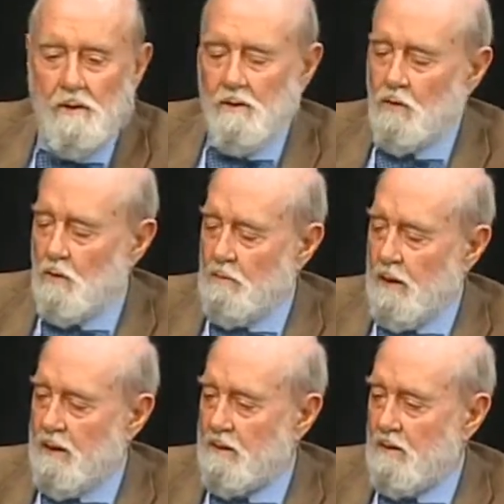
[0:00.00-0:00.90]
go
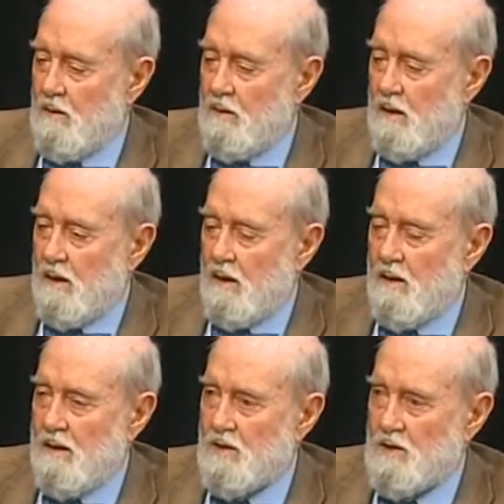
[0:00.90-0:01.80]
back and look at our
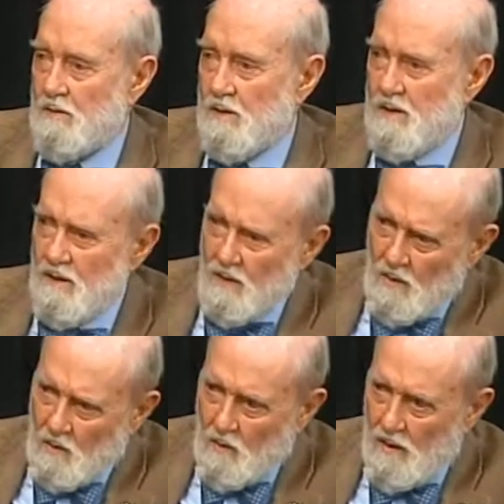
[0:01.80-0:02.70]
history
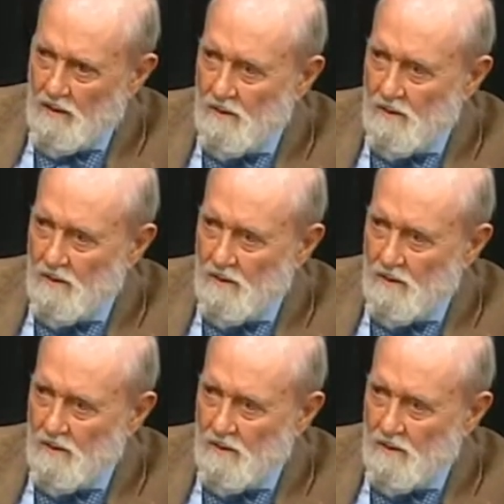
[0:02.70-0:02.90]
when